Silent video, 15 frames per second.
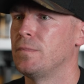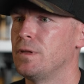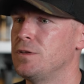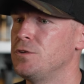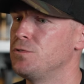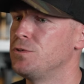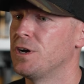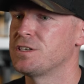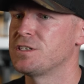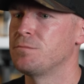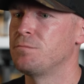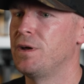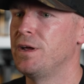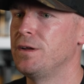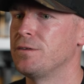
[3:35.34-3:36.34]
I do
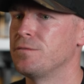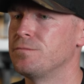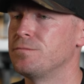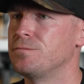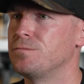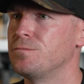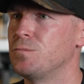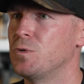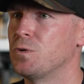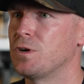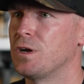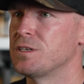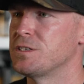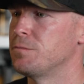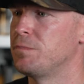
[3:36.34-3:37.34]
custom paint. I own
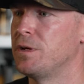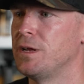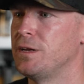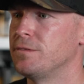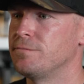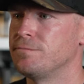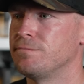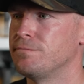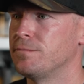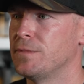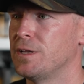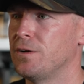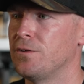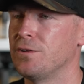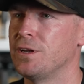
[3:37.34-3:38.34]
custom paint,
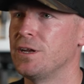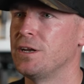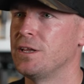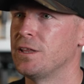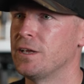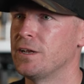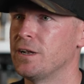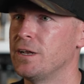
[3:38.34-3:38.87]
literally anything.